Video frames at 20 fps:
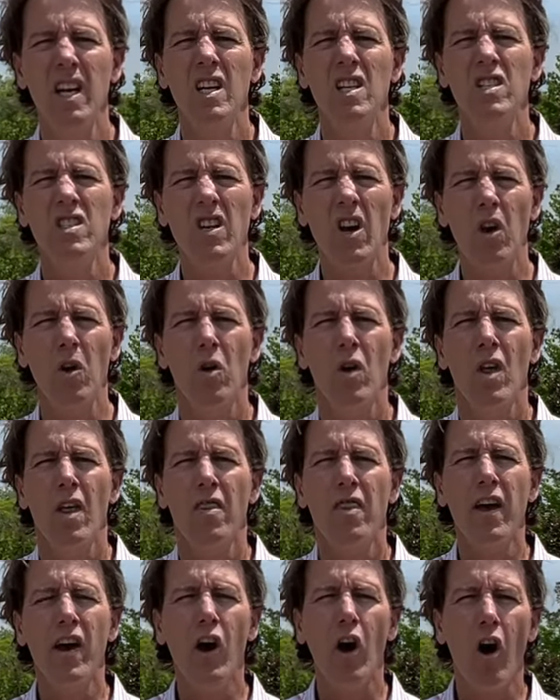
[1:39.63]
So
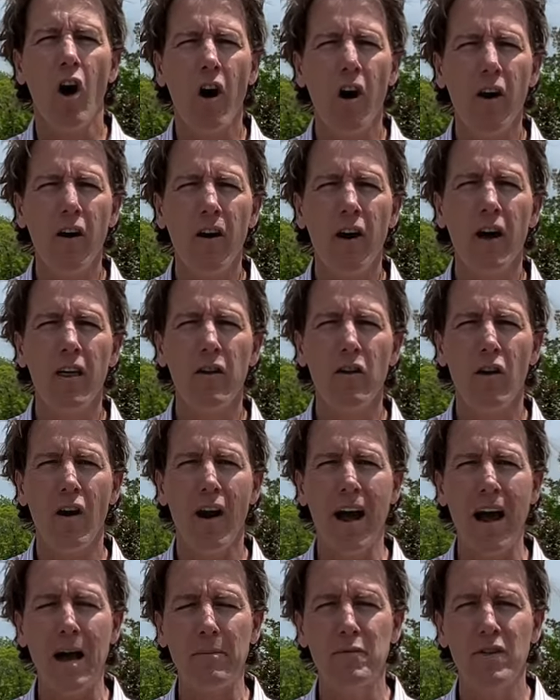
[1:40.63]
there are other
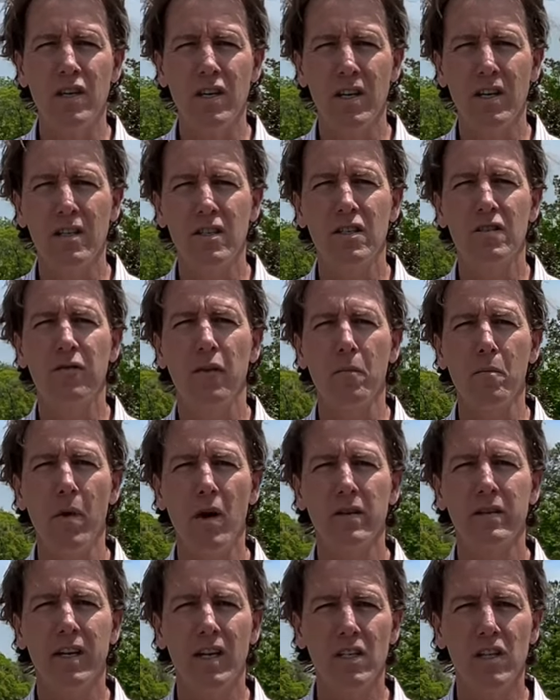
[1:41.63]
options for
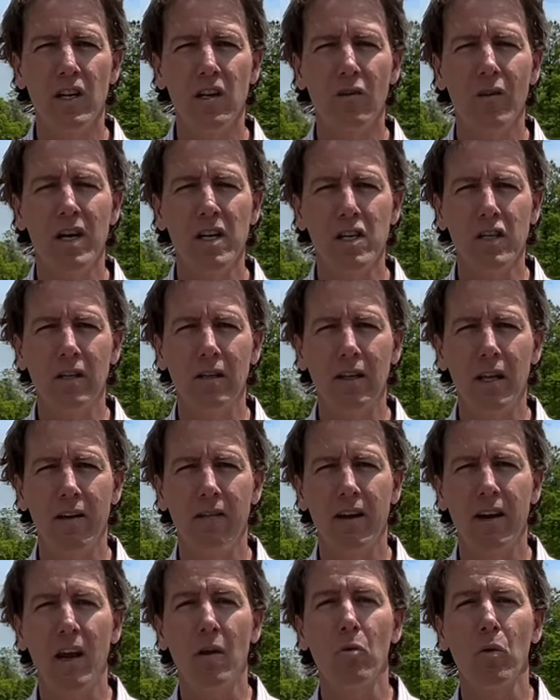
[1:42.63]
multi-generational
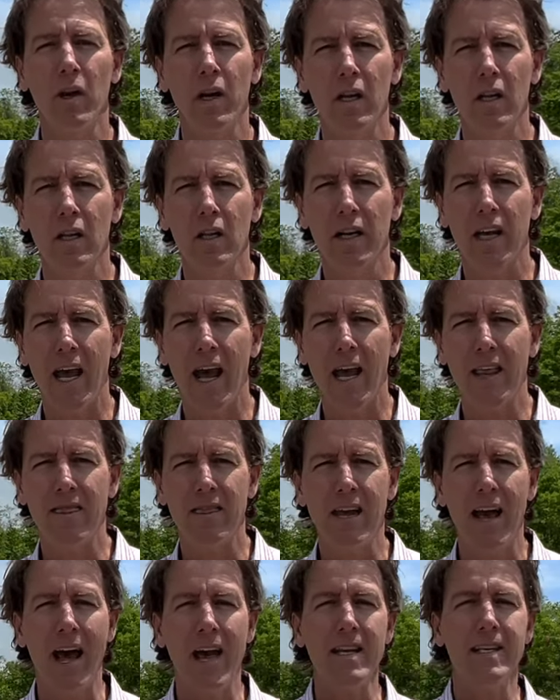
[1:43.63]
living, and we're gonna look at
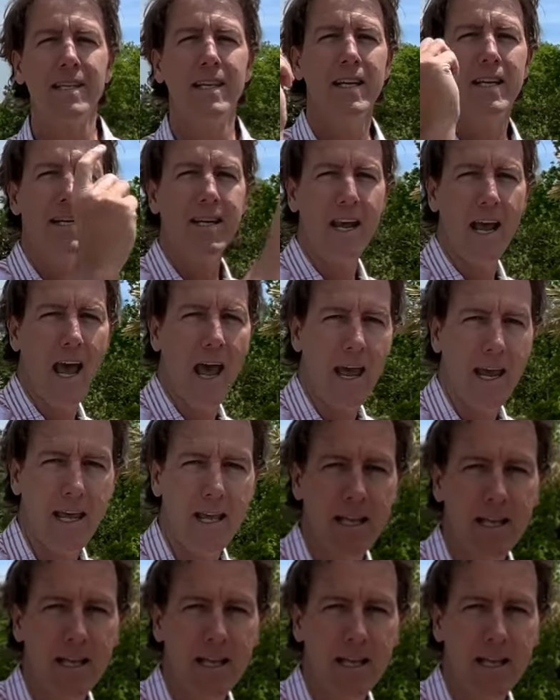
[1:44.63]
that today.